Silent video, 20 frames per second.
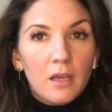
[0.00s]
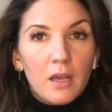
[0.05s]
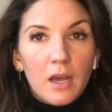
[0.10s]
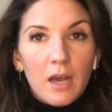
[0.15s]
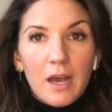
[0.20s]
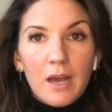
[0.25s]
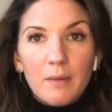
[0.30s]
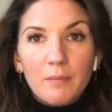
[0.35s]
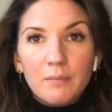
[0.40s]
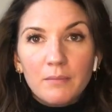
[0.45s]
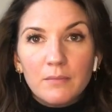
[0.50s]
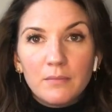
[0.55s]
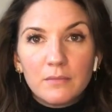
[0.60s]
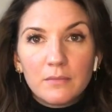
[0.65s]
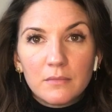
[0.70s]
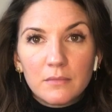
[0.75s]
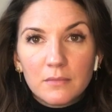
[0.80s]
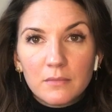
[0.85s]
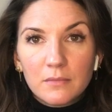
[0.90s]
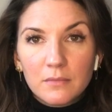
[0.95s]
um,
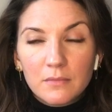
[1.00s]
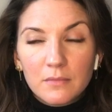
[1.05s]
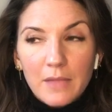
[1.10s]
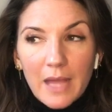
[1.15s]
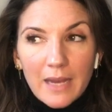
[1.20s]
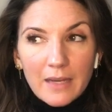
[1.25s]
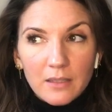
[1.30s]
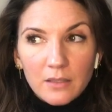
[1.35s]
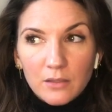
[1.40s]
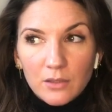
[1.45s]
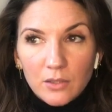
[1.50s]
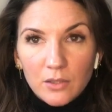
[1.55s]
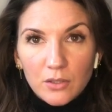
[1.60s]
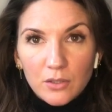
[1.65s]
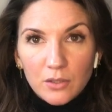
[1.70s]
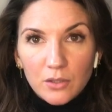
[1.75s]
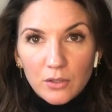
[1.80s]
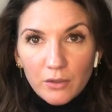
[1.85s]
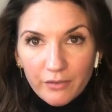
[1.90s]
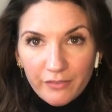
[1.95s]
then
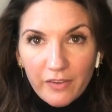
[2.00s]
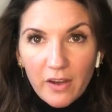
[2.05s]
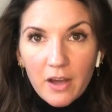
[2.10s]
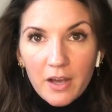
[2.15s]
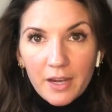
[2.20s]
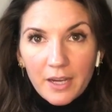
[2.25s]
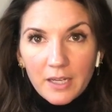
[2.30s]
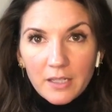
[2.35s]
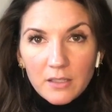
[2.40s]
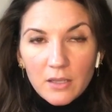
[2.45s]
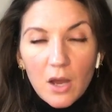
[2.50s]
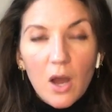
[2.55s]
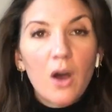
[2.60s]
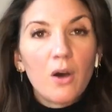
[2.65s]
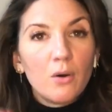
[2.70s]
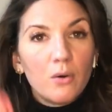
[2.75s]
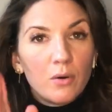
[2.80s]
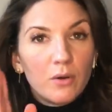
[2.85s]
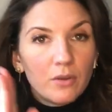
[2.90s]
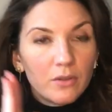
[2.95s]
you're fine.
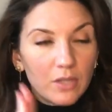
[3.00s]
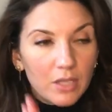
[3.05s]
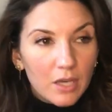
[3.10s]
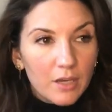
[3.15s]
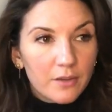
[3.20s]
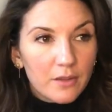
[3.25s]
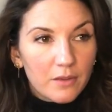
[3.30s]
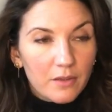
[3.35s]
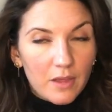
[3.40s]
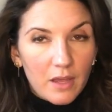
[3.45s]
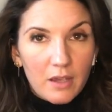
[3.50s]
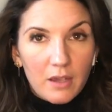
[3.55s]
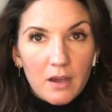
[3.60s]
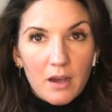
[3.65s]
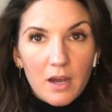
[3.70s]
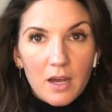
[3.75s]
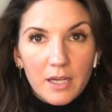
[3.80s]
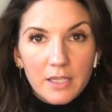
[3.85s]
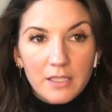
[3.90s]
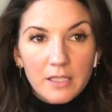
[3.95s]
Oh, the other thing
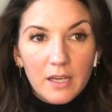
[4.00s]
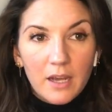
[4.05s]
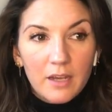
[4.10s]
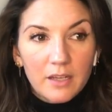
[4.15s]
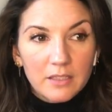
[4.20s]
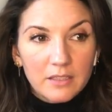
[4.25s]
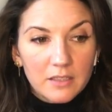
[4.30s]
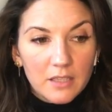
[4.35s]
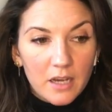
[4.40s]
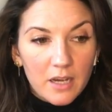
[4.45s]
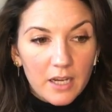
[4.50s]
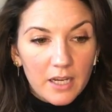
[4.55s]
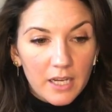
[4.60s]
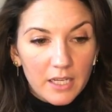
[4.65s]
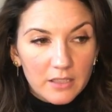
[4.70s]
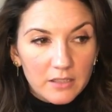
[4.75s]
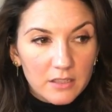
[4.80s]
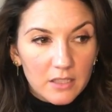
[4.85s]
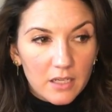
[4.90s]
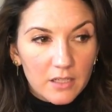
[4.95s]
I had I
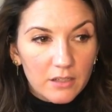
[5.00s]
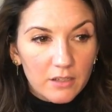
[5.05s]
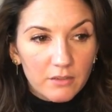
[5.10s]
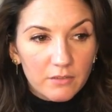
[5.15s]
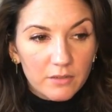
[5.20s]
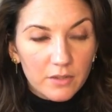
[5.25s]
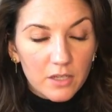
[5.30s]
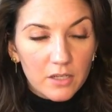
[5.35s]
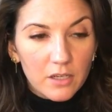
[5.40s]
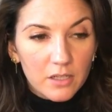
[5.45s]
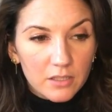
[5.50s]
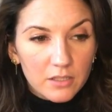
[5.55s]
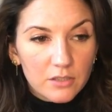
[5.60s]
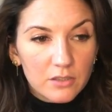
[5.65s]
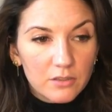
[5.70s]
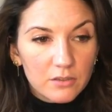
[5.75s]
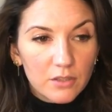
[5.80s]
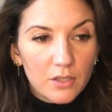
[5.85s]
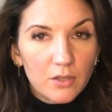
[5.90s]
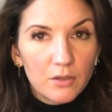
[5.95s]
had done over the last
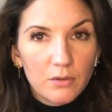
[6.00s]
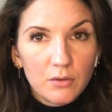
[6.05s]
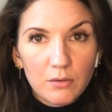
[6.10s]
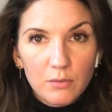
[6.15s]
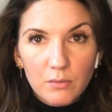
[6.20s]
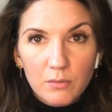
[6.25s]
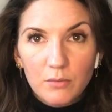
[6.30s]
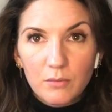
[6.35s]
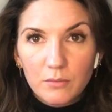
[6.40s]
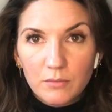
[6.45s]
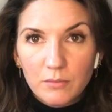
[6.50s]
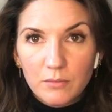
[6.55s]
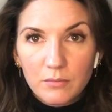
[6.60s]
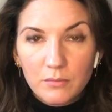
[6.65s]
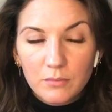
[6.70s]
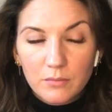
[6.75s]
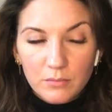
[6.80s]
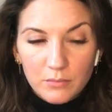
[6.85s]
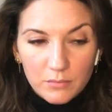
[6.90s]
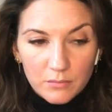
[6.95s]
two
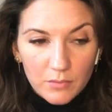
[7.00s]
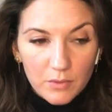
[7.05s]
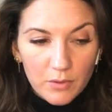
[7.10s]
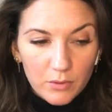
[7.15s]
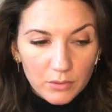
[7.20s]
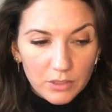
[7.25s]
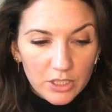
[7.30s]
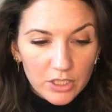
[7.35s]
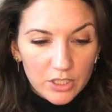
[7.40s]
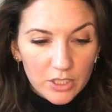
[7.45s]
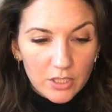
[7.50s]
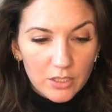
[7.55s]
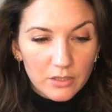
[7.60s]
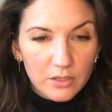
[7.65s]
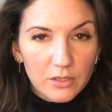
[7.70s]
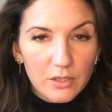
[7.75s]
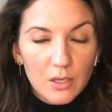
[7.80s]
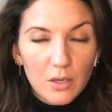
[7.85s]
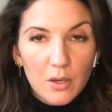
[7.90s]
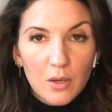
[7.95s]

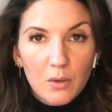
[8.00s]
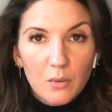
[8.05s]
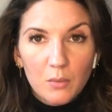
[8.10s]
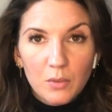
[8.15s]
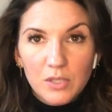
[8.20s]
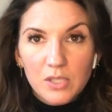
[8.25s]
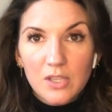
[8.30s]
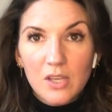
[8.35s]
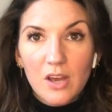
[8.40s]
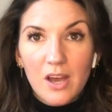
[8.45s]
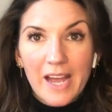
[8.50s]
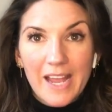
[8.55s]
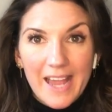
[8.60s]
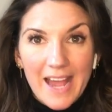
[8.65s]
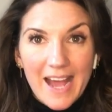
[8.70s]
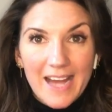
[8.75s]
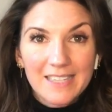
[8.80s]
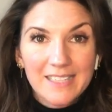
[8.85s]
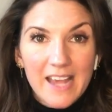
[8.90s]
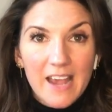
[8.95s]
auditions was that I
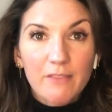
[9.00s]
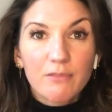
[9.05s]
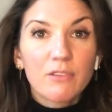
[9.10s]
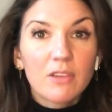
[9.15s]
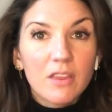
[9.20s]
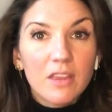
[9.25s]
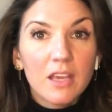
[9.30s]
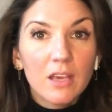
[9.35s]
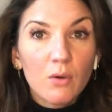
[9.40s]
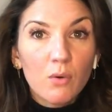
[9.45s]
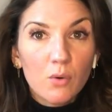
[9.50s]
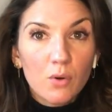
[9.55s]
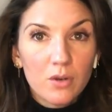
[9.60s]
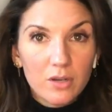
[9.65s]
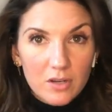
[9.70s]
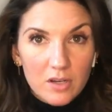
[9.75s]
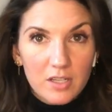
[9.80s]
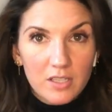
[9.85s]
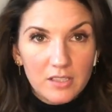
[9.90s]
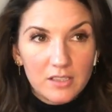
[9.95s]
had everything
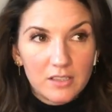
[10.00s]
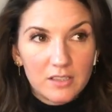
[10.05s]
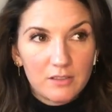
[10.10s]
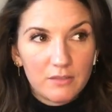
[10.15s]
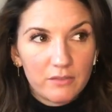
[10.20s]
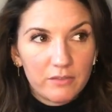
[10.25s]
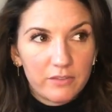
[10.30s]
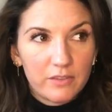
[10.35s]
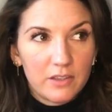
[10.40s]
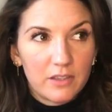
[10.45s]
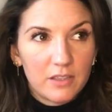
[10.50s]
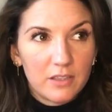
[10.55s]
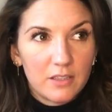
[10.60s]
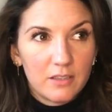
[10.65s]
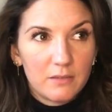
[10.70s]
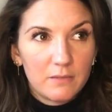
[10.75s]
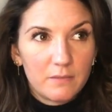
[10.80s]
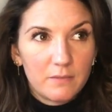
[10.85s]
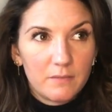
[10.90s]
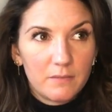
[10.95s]
organised for the
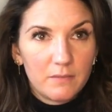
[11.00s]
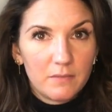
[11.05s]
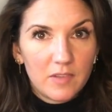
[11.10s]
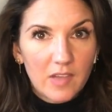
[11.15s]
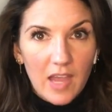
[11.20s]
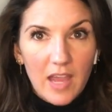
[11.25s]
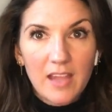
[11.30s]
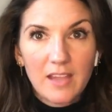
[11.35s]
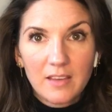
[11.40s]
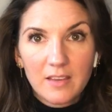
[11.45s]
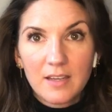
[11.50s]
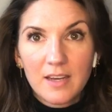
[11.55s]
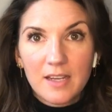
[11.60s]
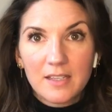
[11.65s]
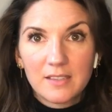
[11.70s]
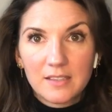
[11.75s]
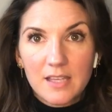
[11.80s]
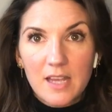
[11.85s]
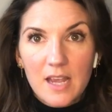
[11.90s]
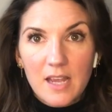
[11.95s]
day, the
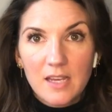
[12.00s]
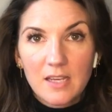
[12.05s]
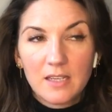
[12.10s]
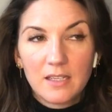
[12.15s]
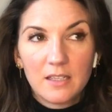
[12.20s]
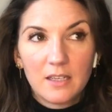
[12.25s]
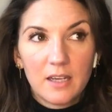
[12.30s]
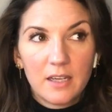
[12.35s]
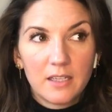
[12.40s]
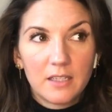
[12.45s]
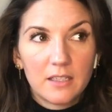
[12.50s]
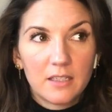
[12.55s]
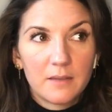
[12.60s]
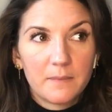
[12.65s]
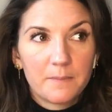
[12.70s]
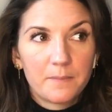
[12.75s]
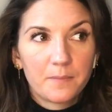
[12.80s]
next day, like